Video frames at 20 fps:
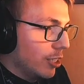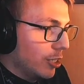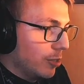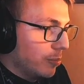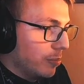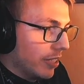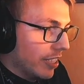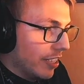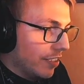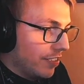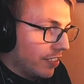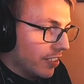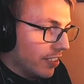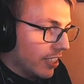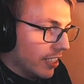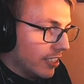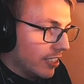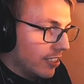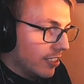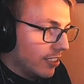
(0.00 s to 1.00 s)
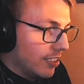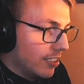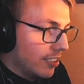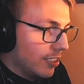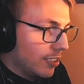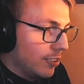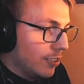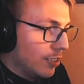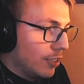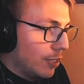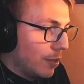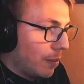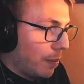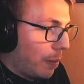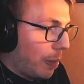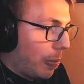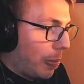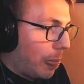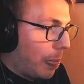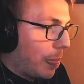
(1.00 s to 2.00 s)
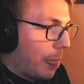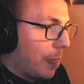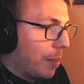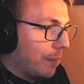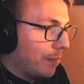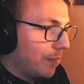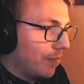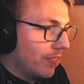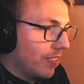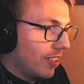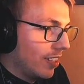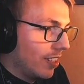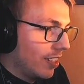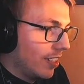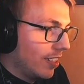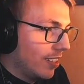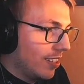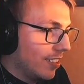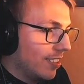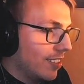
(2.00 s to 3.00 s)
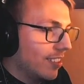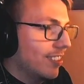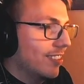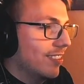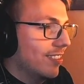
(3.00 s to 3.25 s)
Very nice after that, slide there to minimize deceleration.